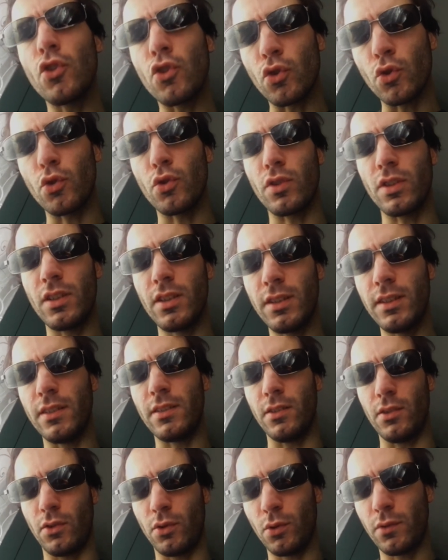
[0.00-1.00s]
So, see
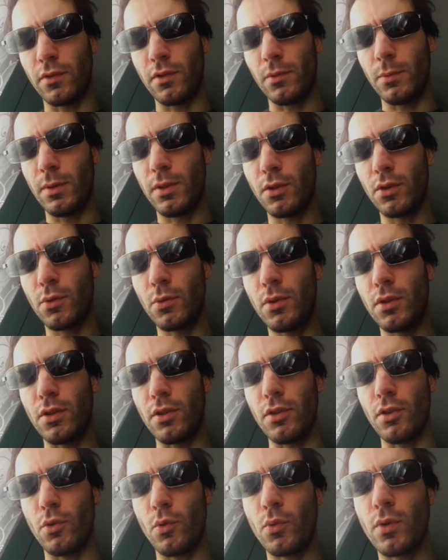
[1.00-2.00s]
this, so from the medieval
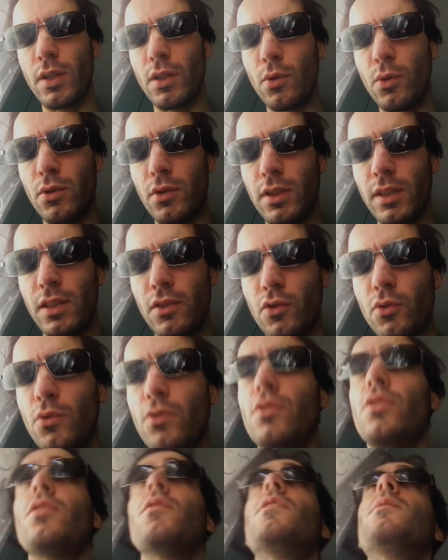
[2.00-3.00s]
window, the new curtain is
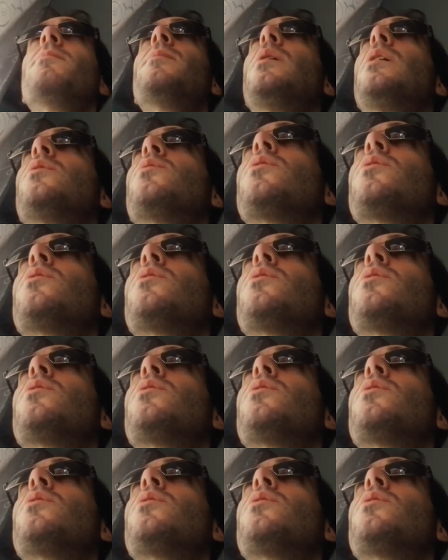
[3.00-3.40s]
on September